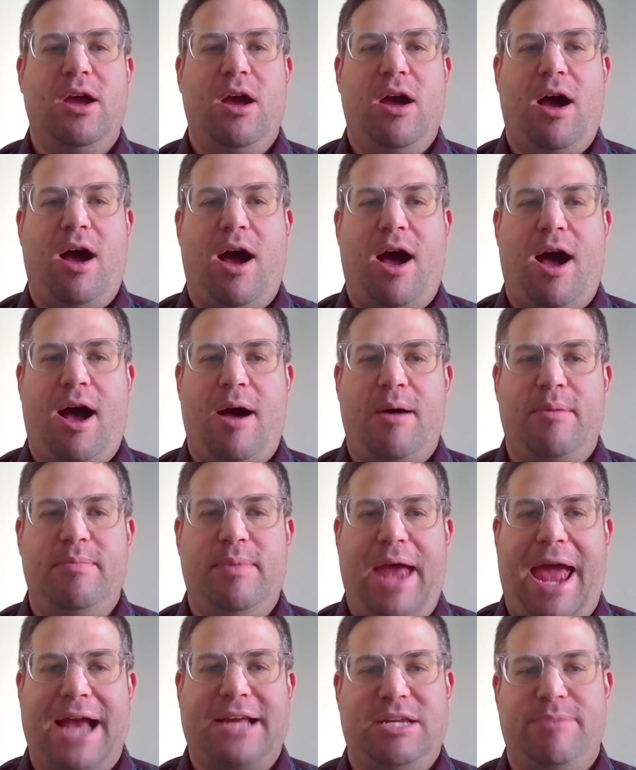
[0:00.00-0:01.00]

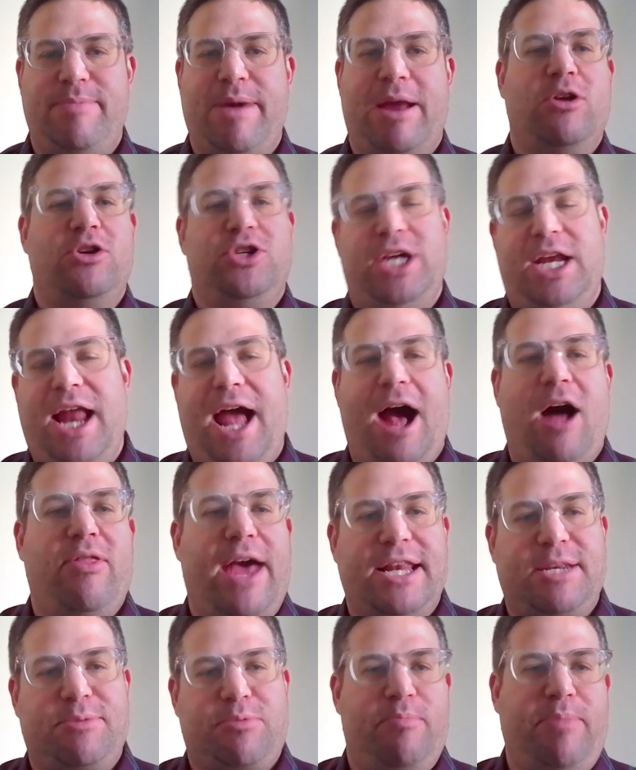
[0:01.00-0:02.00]
Axiom Energy and how
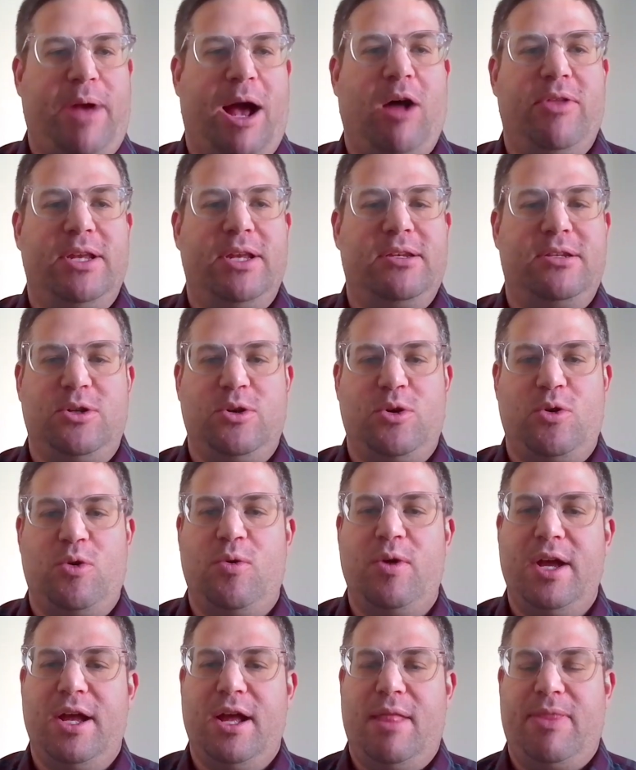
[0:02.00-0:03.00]
that's propelled it
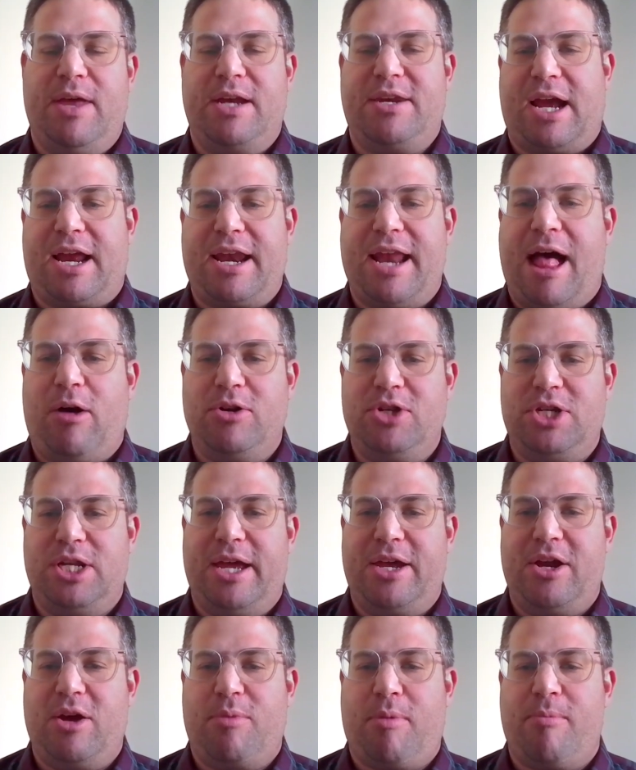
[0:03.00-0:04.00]
to the technology
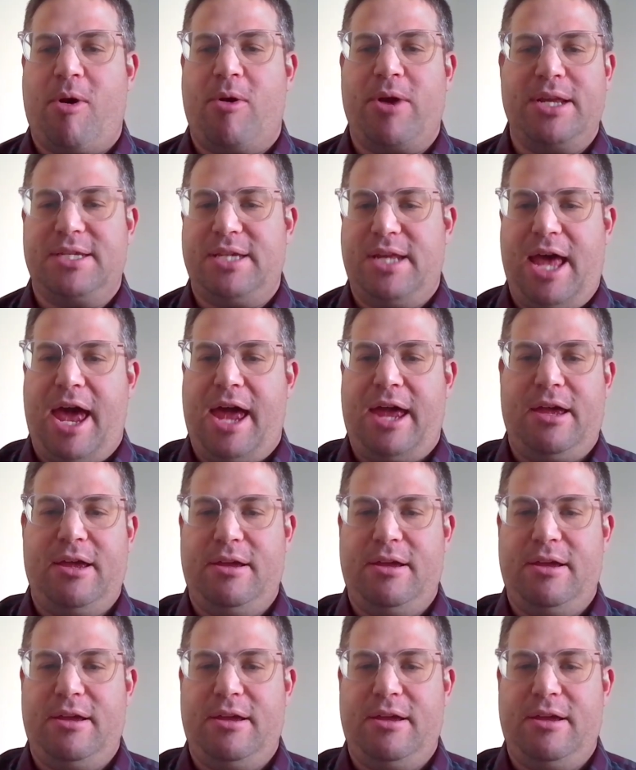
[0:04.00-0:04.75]
that you're promoting today.